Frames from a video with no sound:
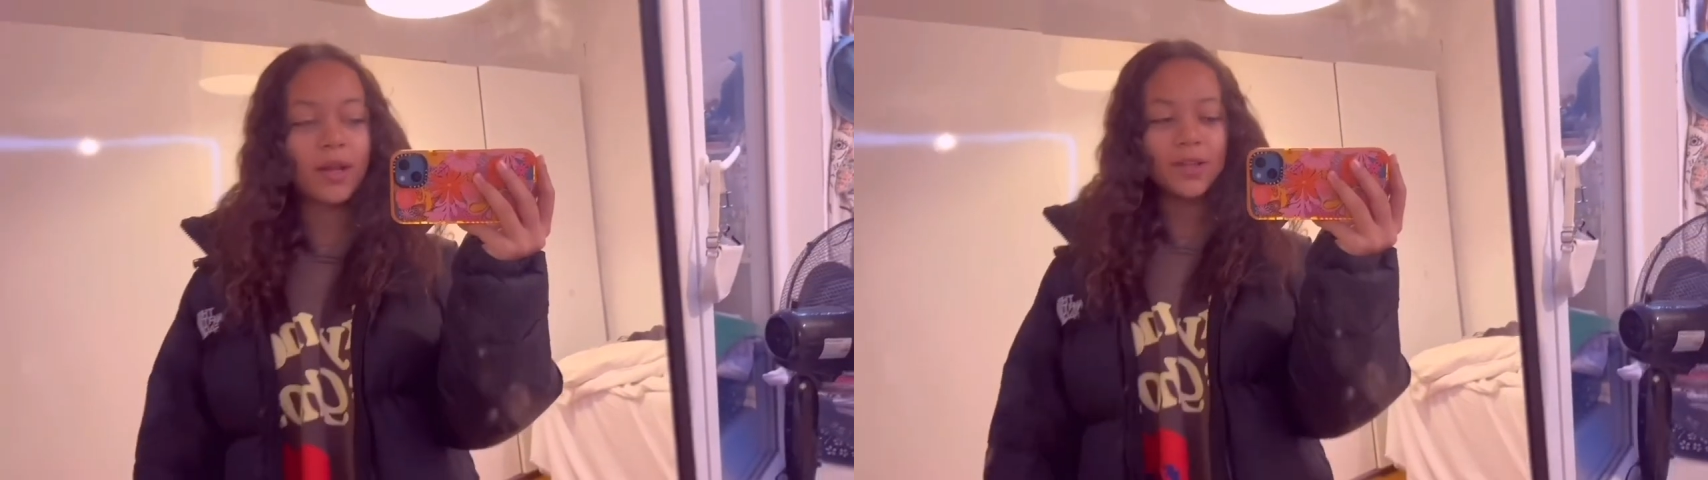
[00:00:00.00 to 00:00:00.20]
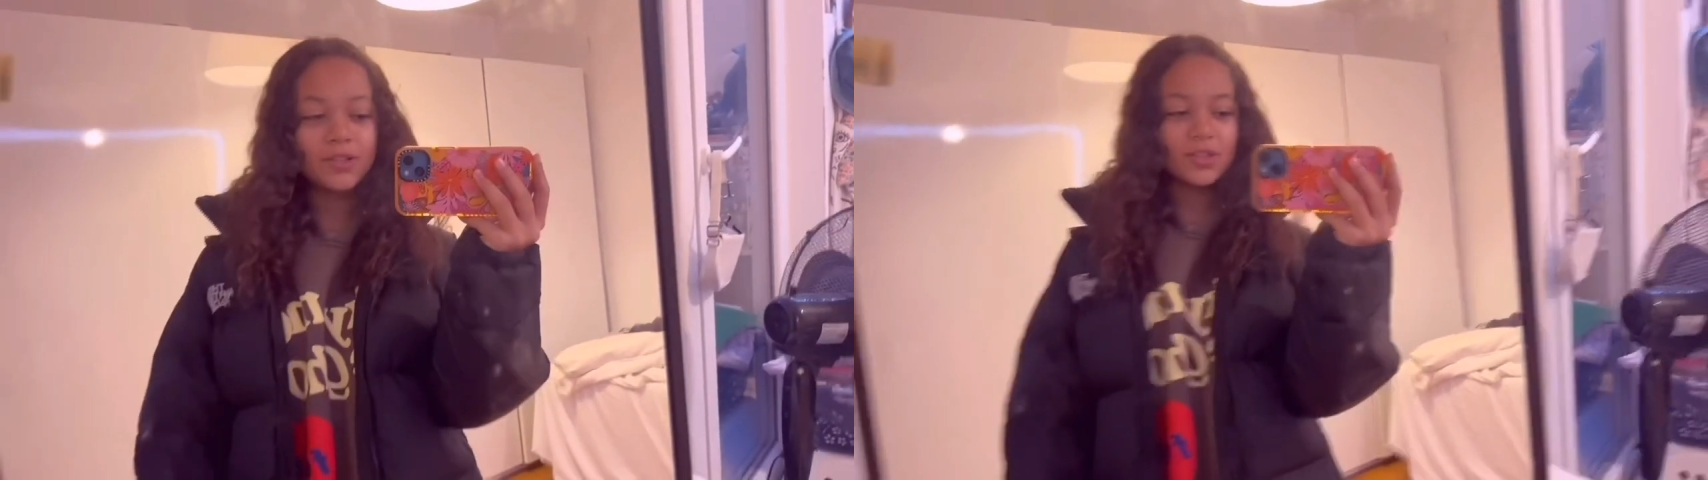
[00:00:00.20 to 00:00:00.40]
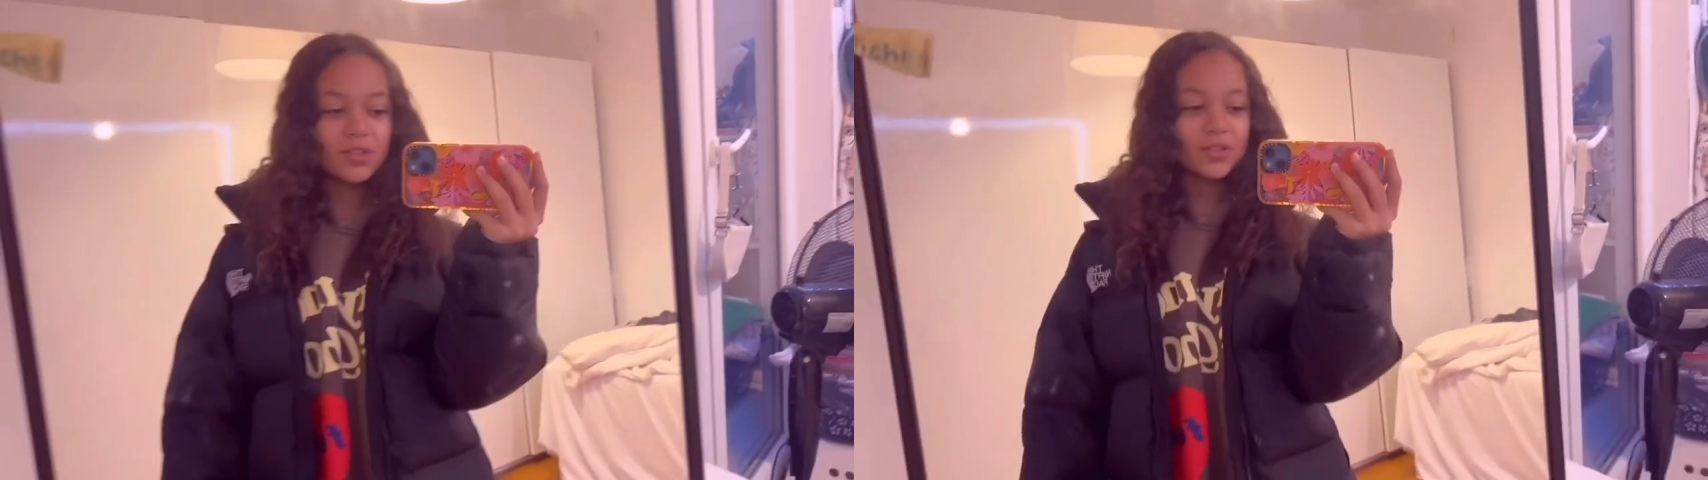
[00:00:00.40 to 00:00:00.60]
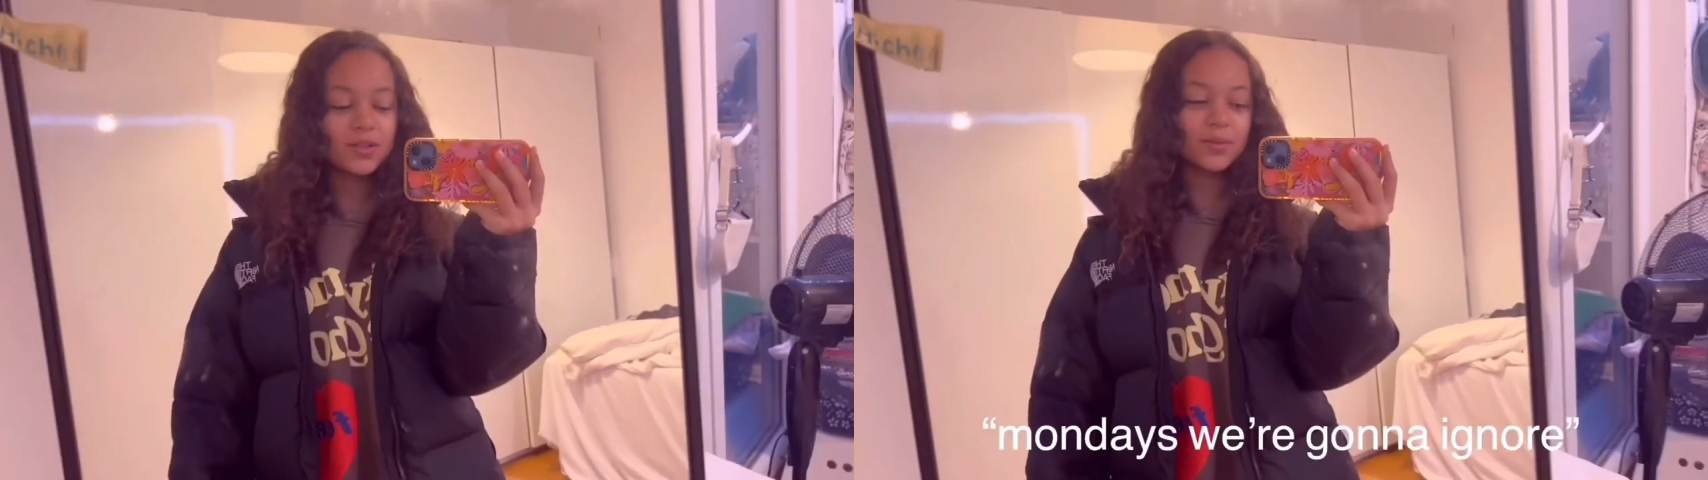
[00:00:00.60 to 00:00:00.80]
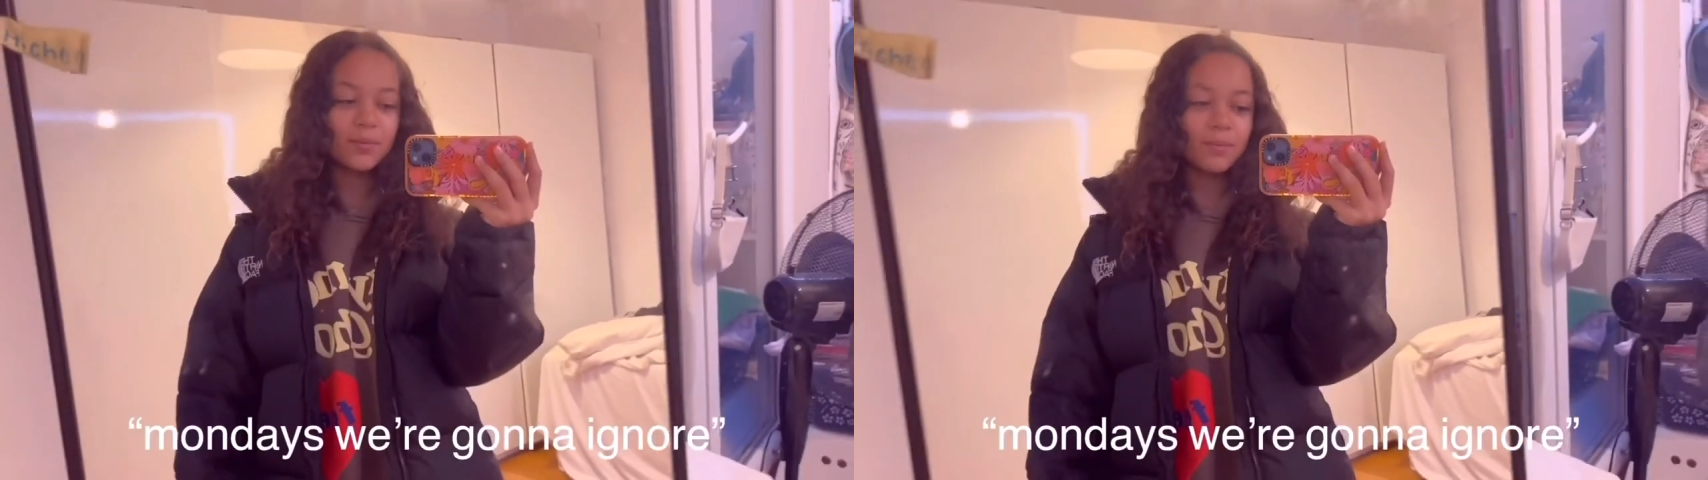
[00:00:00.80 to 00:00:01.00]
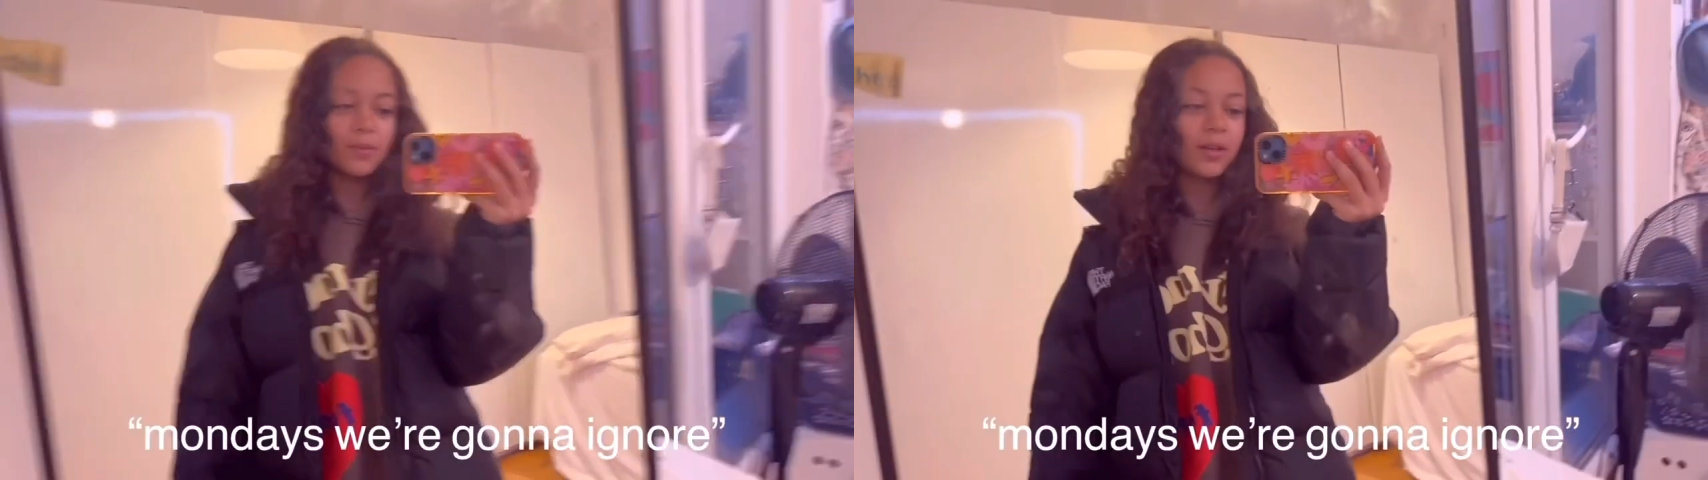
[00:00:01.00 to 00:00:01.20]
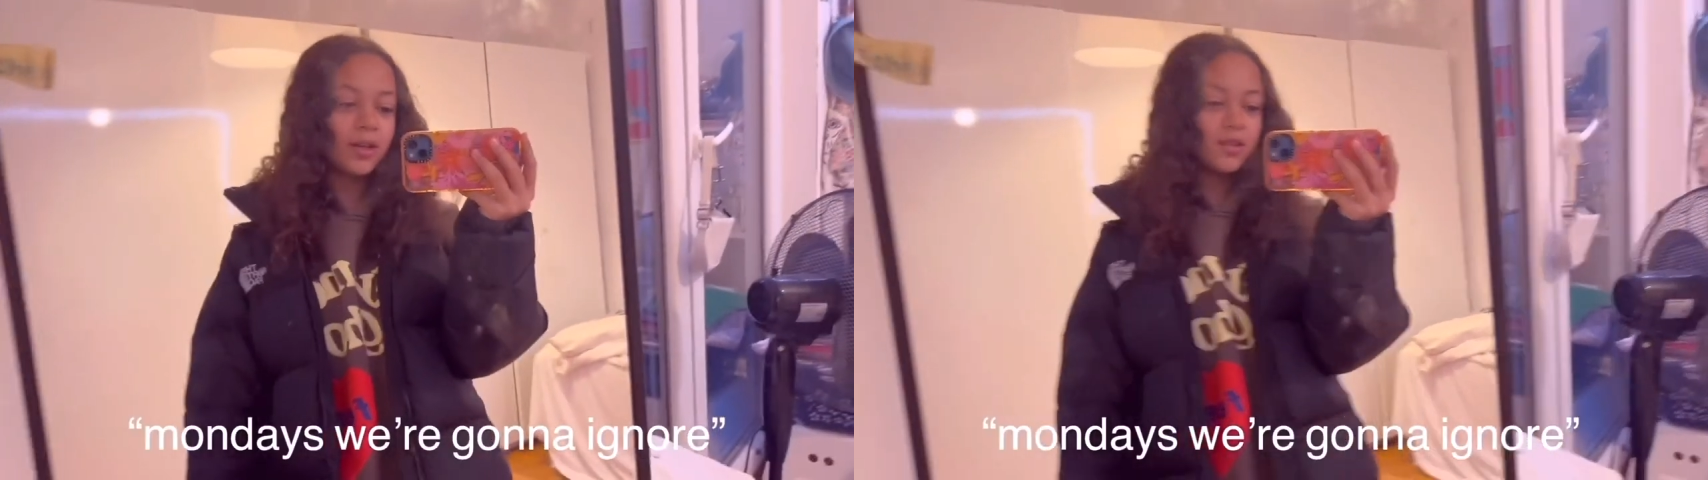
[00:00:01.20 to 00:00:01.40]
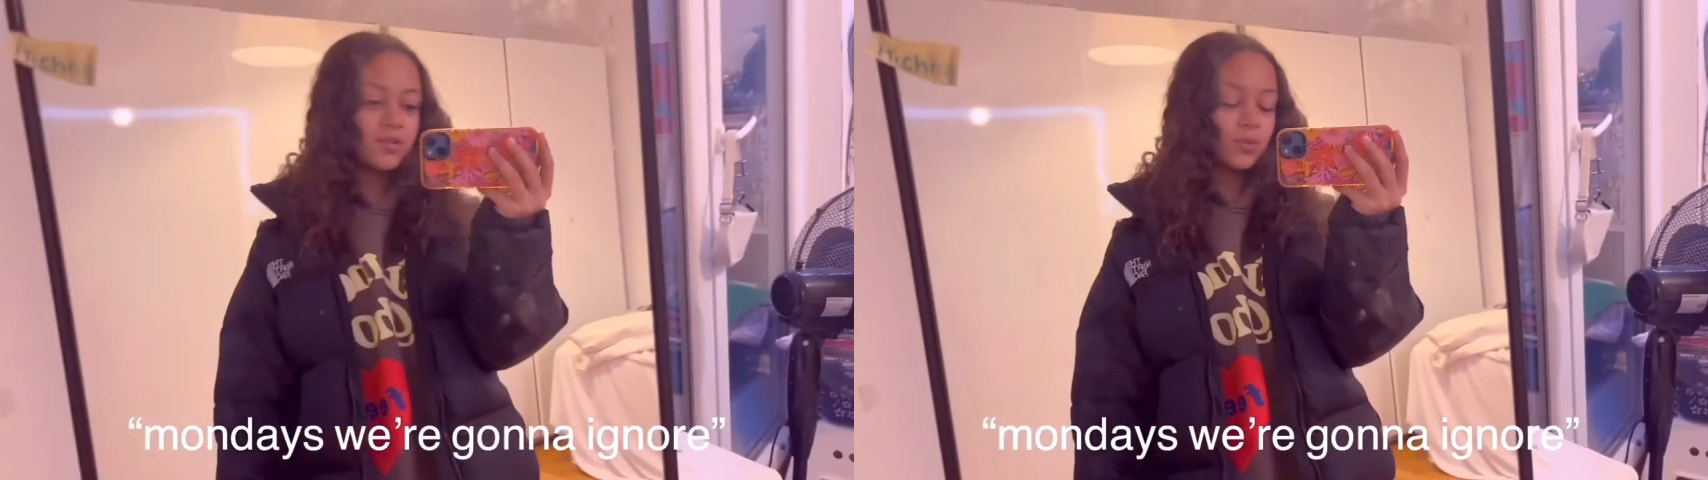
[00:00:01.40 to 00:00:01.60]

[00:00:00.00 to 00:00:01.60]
Mondays